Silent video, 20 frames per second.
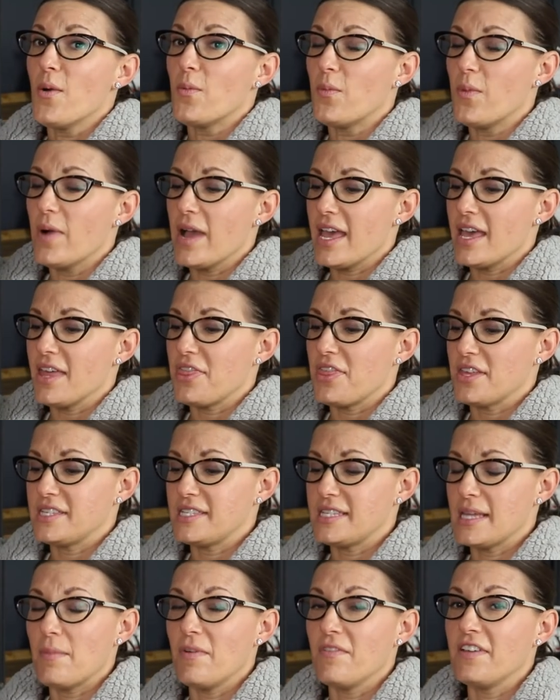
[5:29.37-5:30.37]
with
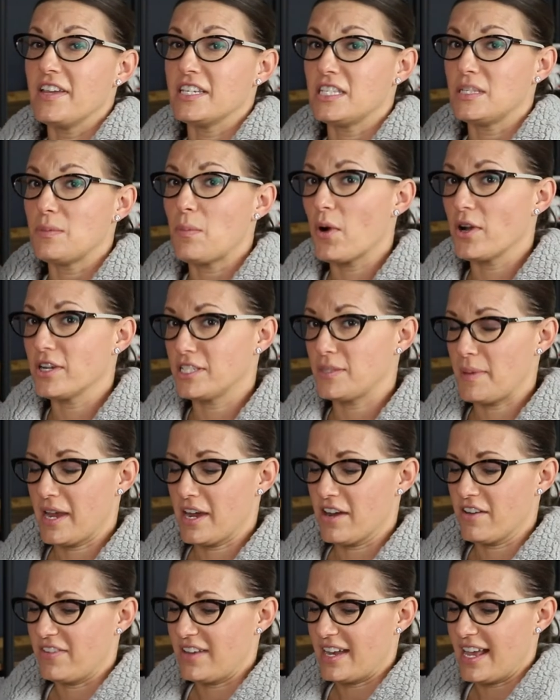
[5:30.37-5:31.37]
some of his sports
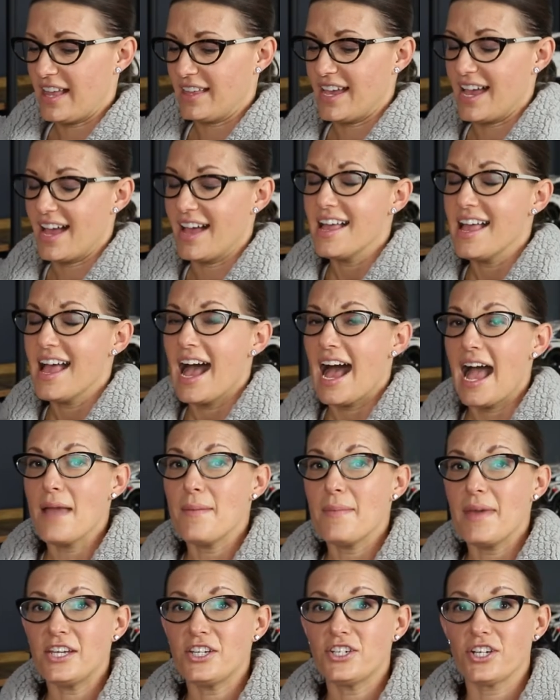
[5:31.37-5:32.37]
paraphernalia, I
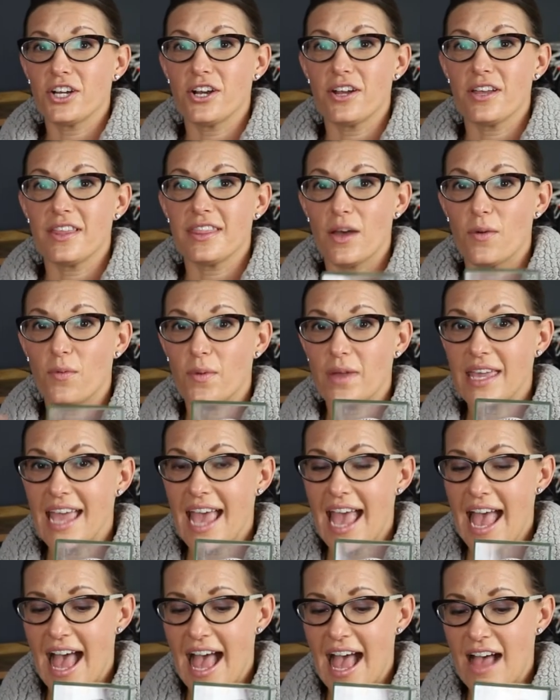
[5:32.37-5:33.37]
make sure that we
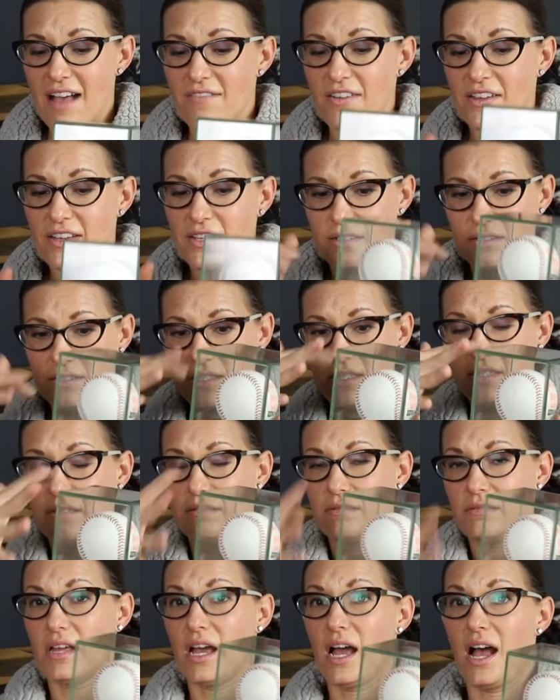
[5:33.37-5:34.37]
have
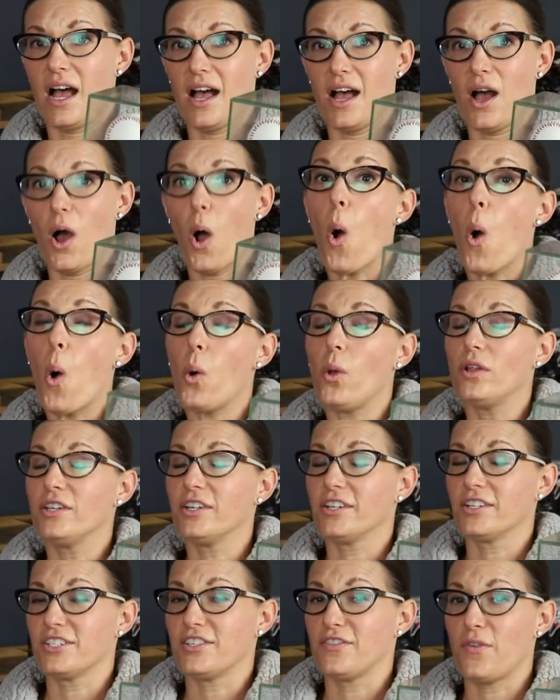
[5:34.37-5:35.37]
uh,
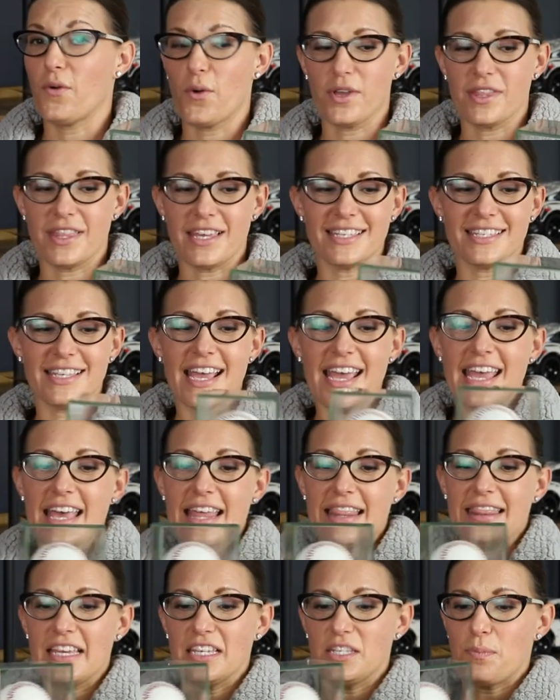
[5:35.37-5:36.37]
holders for these.
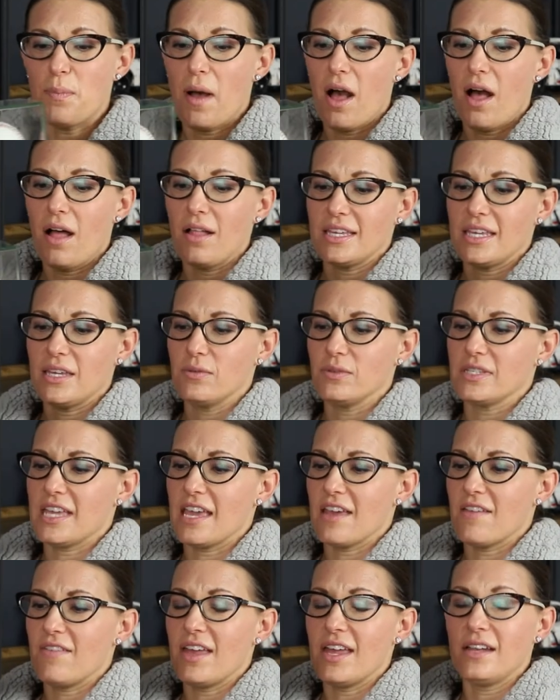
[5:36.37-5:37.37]
This ball he was
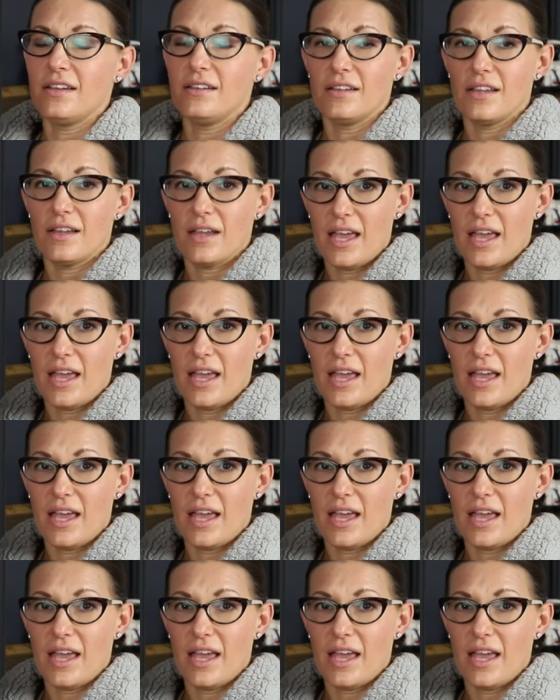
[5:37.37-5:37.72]
given